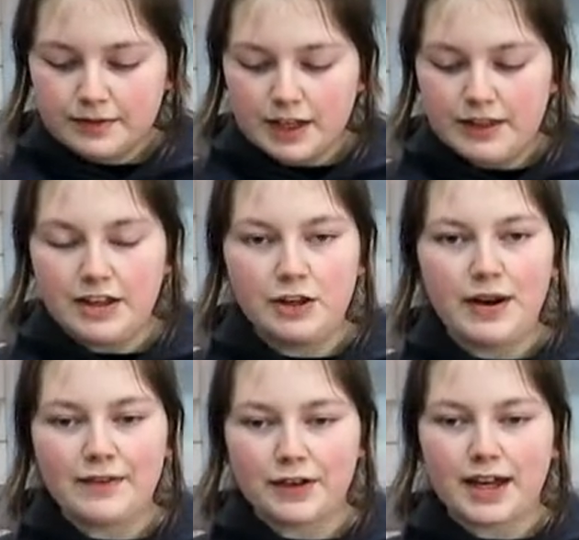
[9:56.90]
and then you
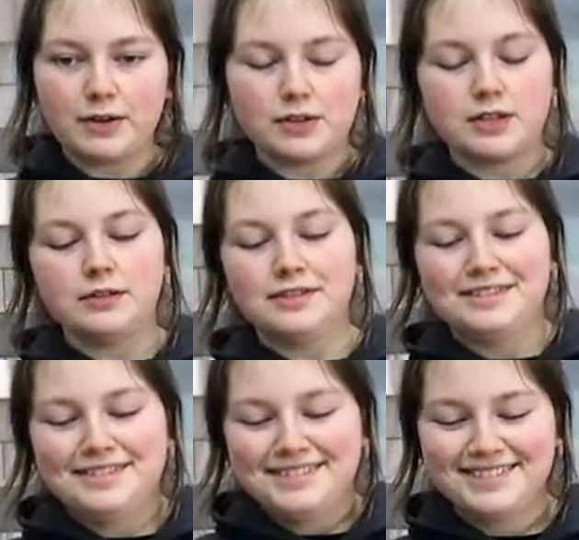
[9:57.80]
have a calzone
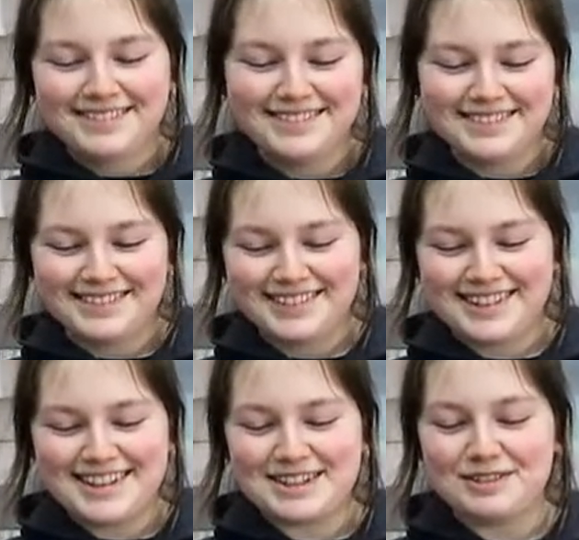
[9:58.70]

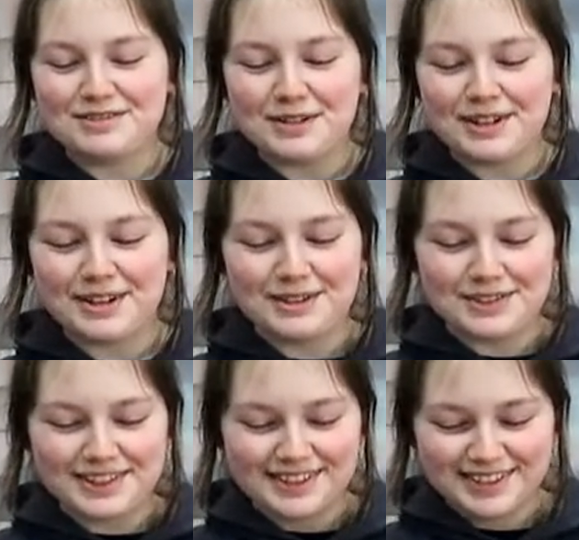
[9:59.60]
because it'll fold it over.